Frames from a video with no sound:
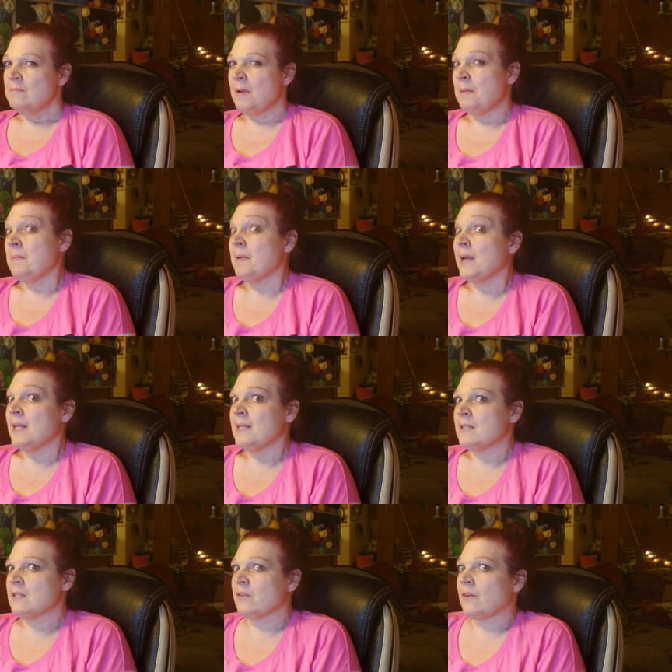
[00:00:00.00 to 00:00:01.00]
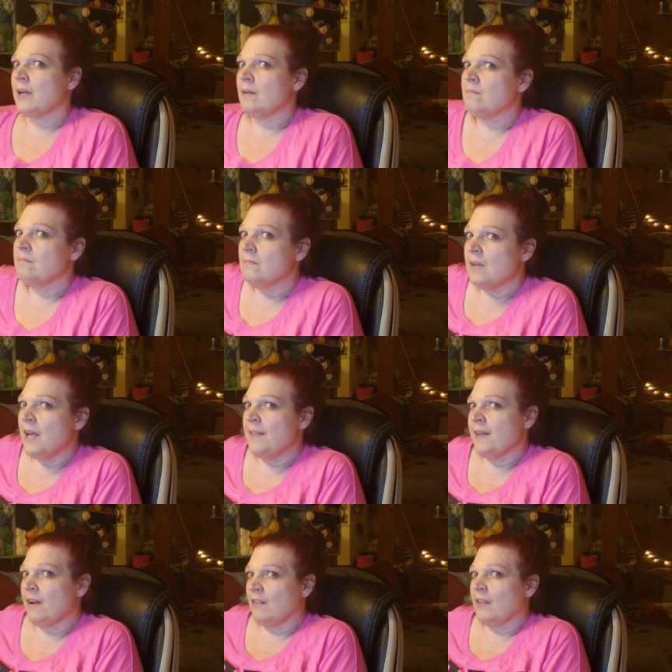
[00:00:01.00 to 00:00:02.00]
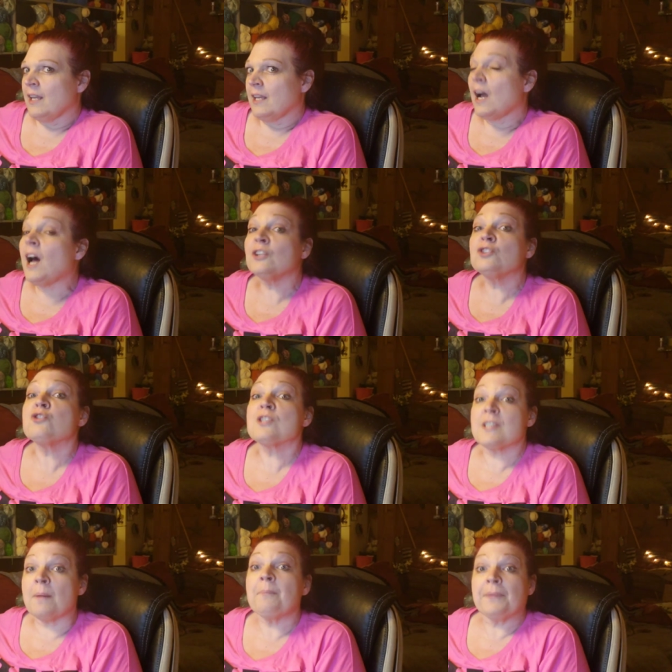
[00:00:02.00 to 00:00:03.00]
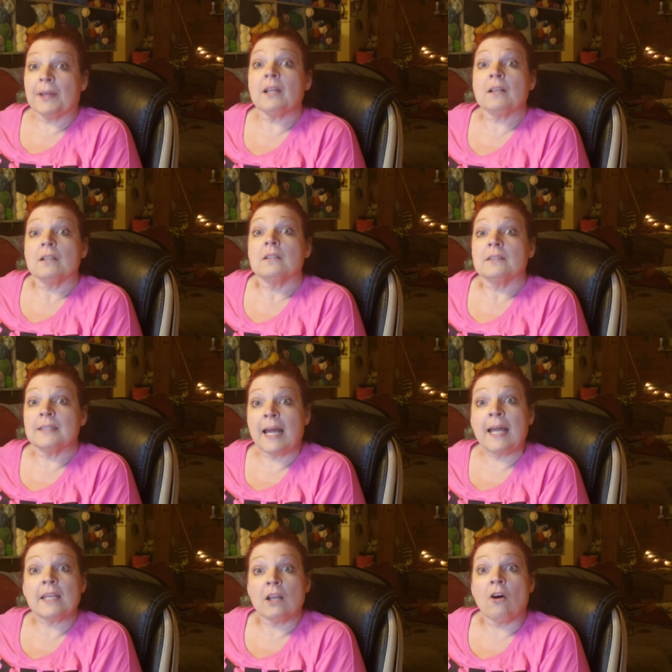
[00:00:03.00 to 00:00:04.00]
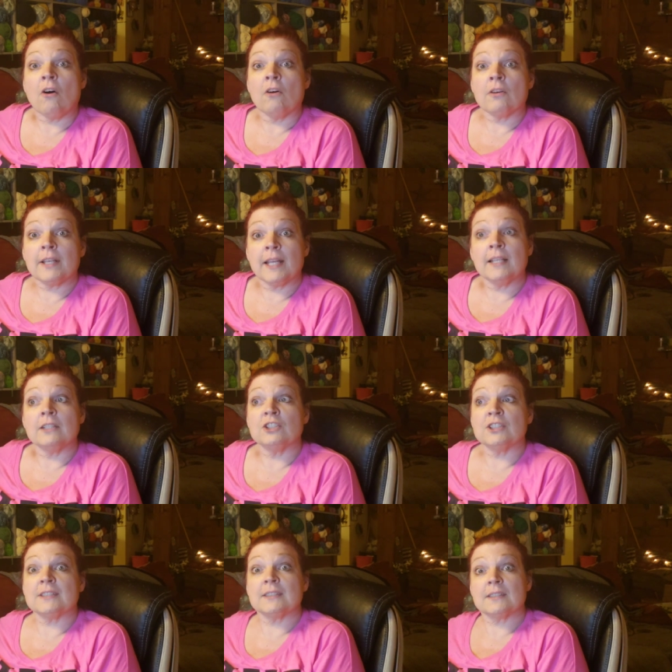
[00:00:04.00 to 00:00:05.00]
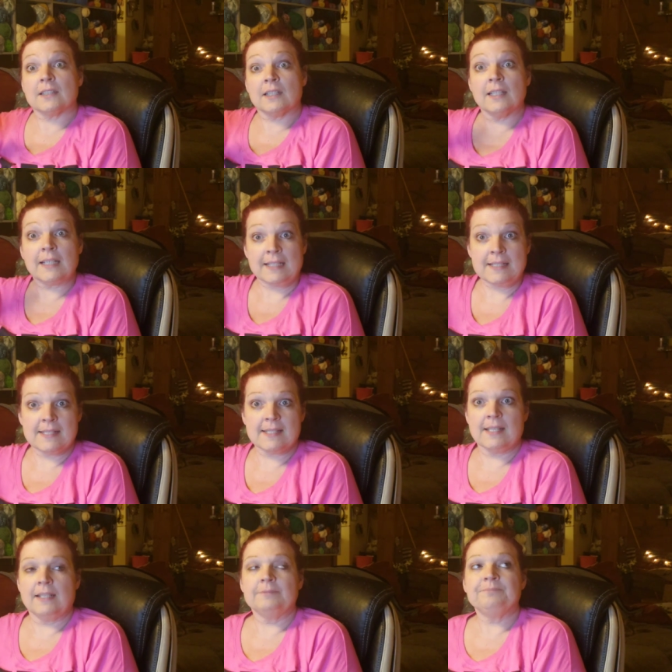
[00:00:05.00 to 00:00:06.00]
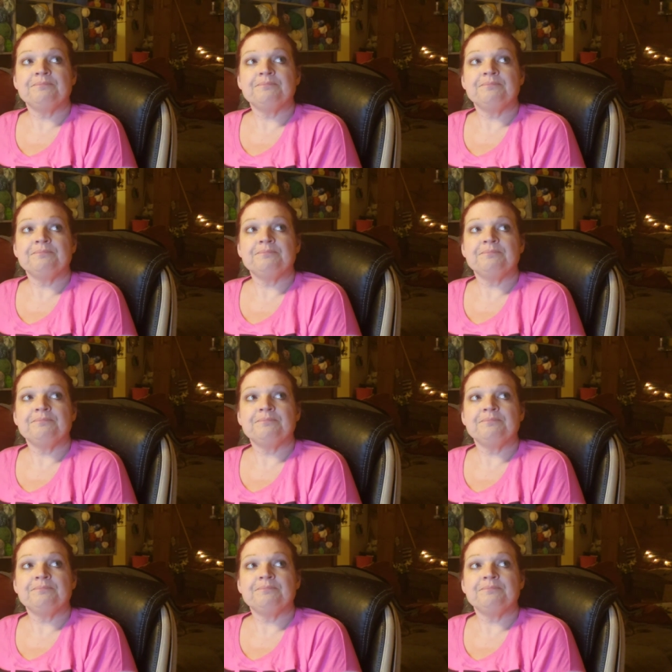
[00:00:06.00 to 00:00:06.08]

maybe my Instagram and then I'll link it. I'll do something that y'all can just click and see.